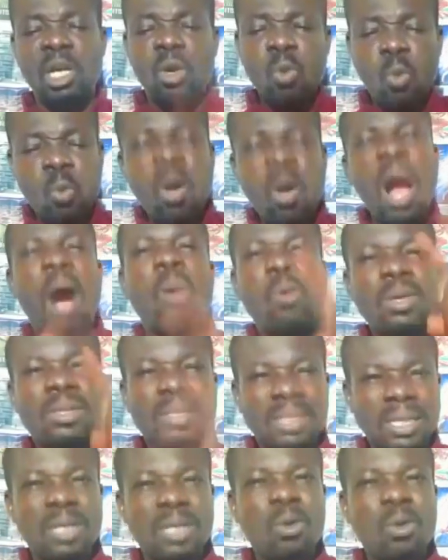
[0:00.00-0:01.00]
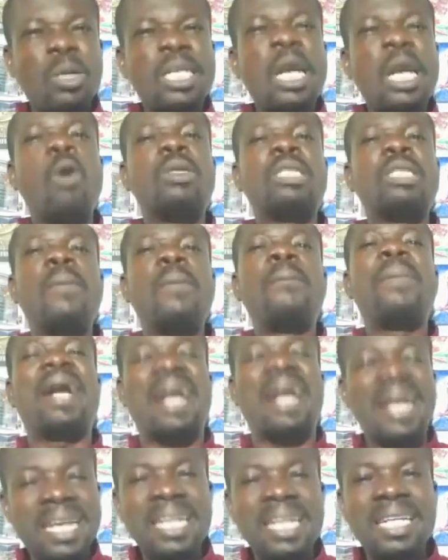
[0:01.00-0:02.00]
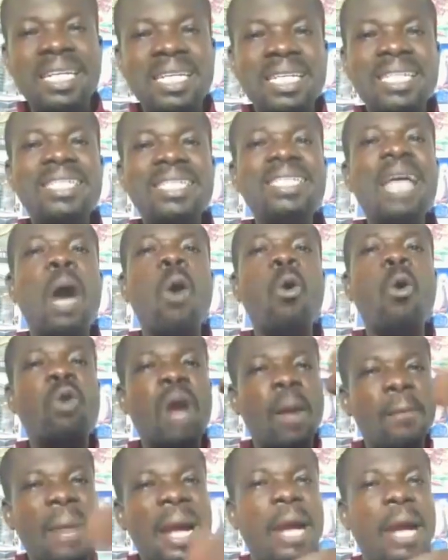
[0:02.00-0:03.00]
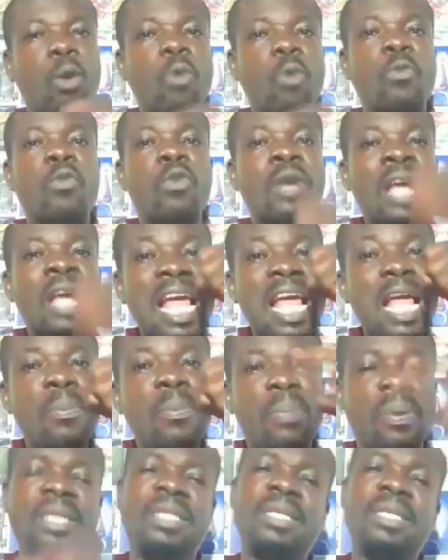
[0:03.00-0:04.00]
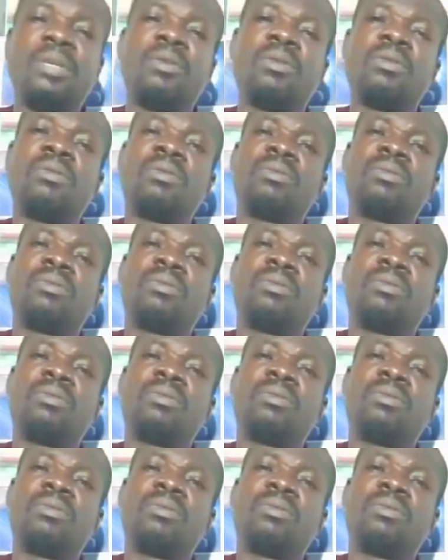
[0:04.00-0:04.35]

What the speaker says: Wa was say we ya osempa keni ya ukra microphone e pretty no.